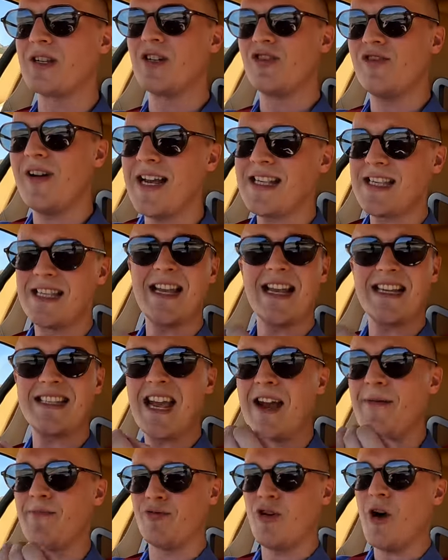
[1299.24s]
and crests, and I
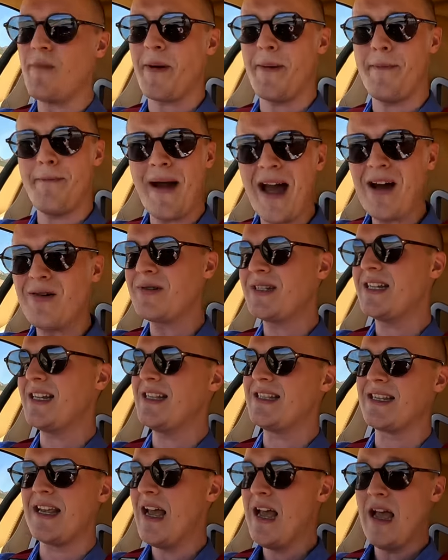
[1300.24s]
say, proper
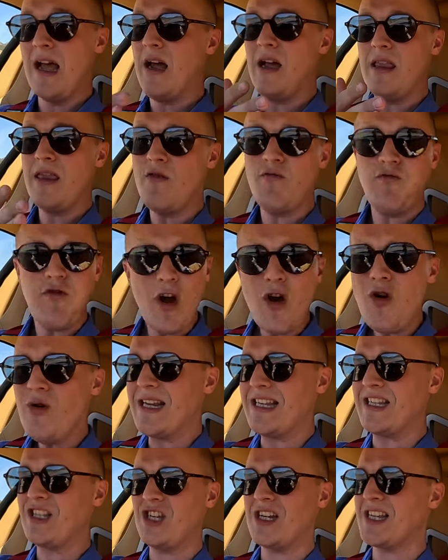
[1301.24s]
mountains. And the road
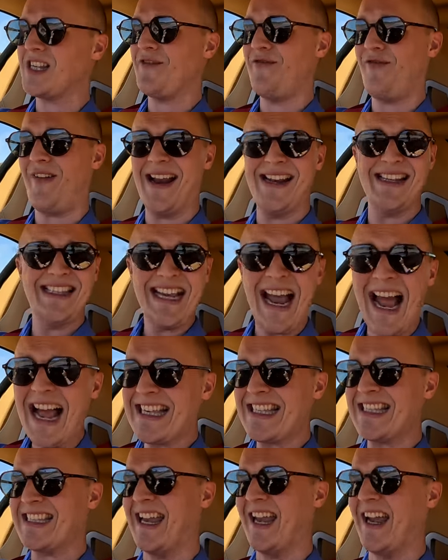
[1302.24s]
is just
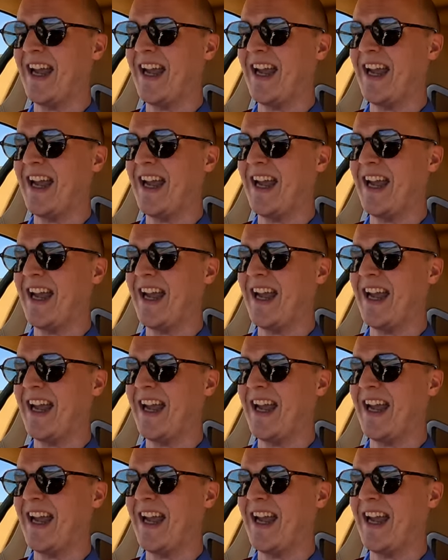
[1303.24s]
fantastic.